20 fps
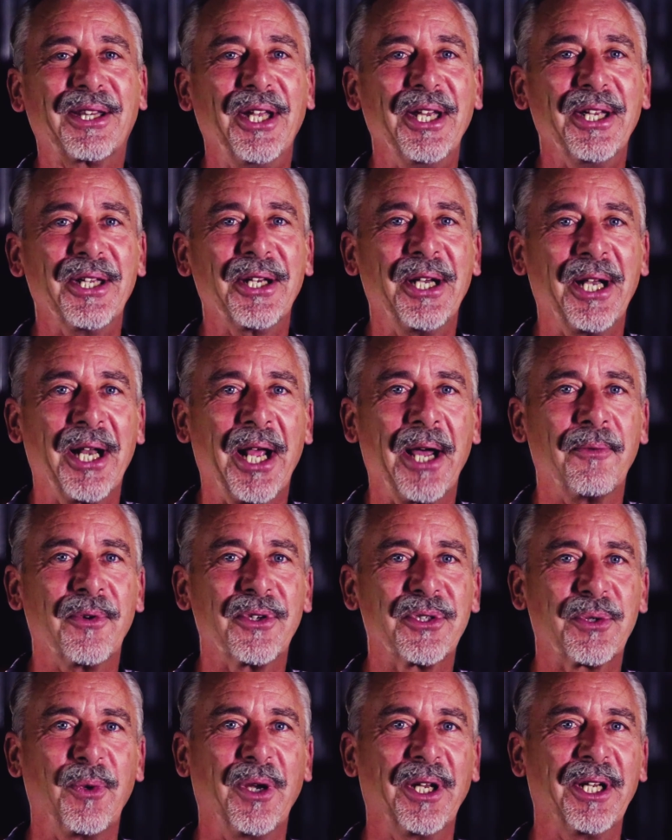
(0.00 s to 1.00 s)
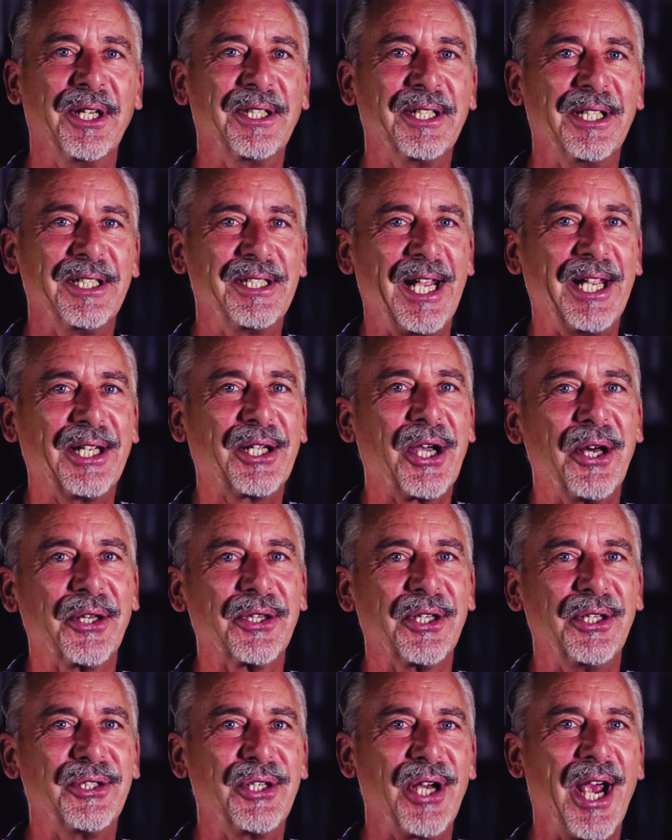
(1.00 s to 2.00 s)
then, and I was willing to take on
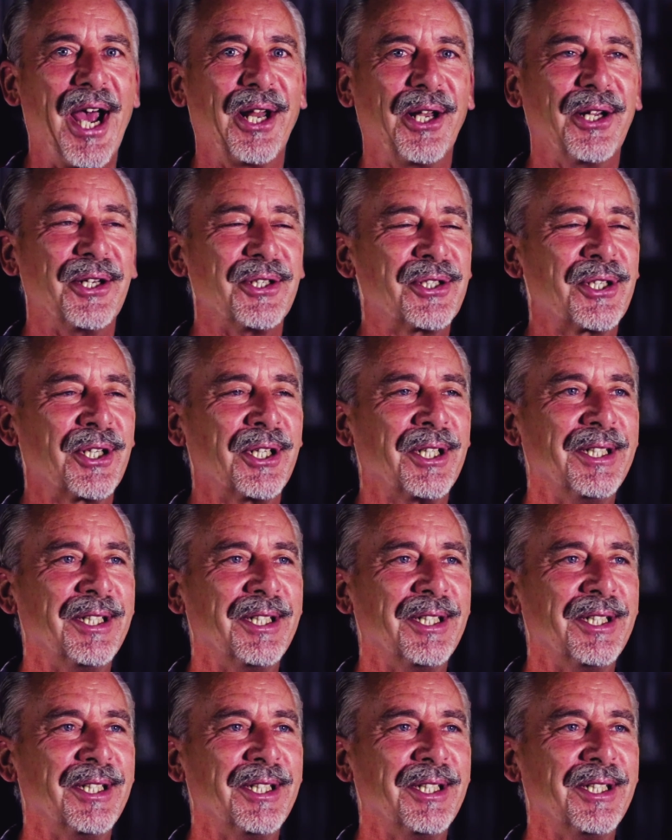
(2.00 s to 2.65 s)
the challenge.